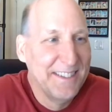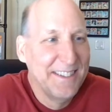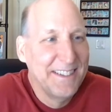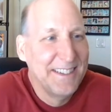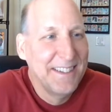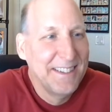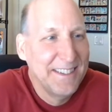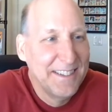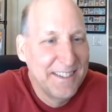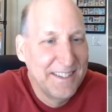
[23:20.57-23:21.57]

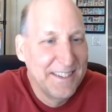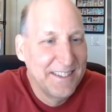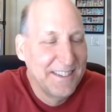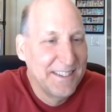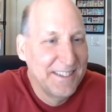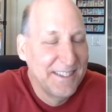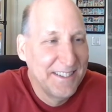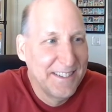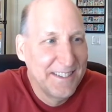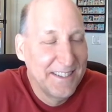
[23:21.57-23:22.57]

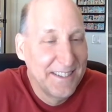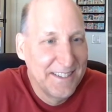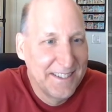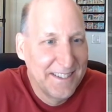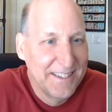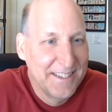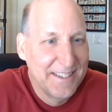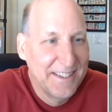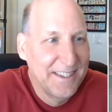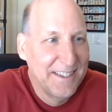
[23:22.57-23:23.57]

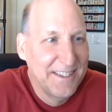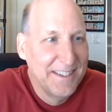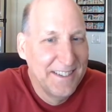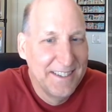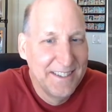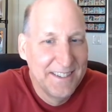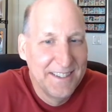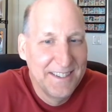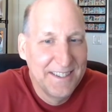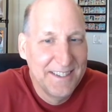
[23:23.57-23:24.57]

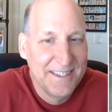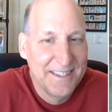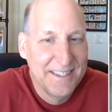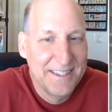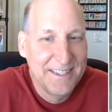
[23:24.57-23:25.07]
(silent)